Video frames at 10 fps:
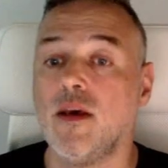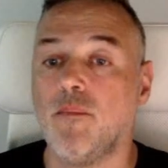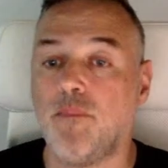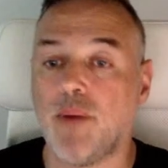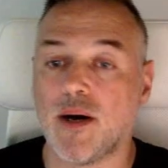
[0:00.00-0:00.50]

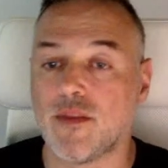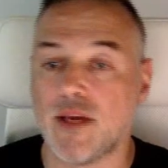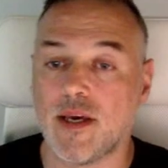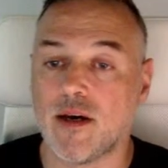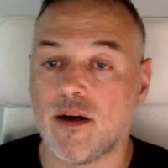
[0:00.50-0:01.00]
but
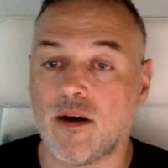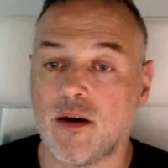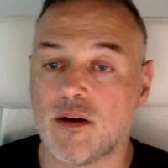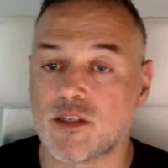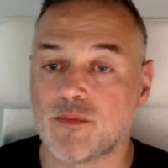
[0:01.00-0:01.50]
they are
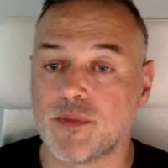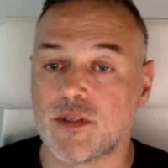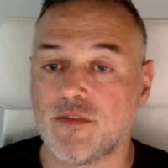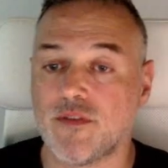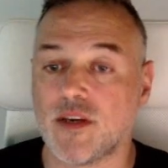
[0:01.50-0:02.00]

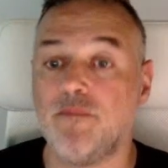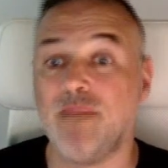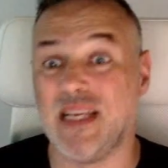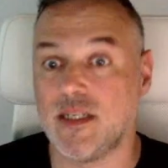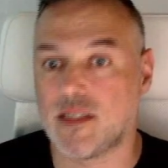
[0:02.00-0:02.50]
specific
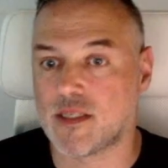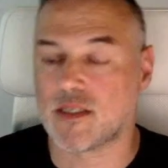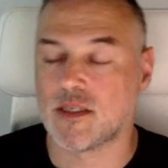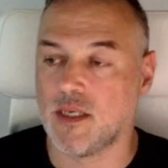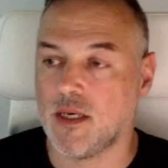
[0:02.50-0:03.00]
beats,
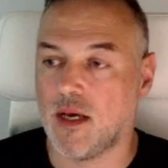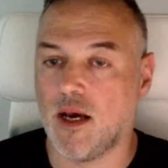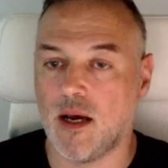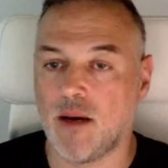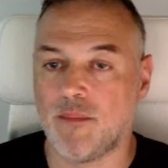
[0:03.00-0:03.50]

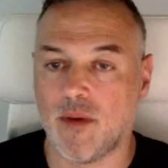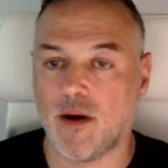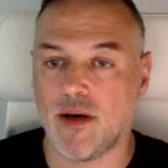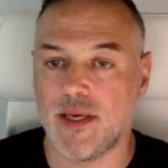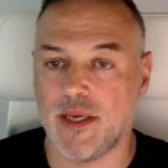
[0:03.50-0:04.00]

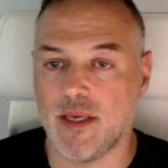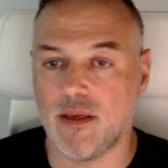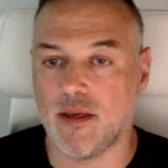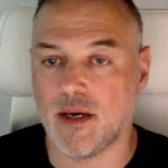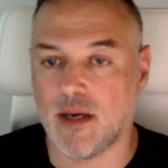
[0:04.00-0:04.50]
i.e.,
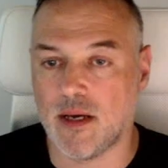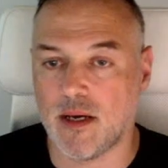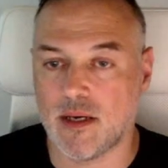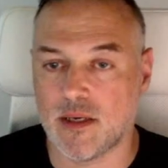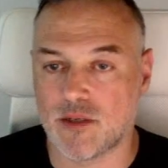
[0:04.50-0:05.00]

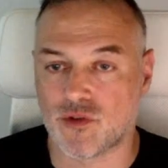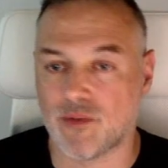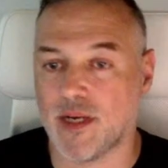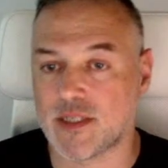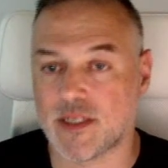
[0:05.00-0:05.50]

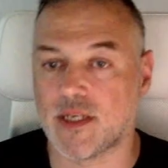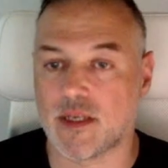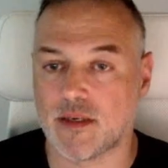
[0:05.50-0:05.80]
dramatic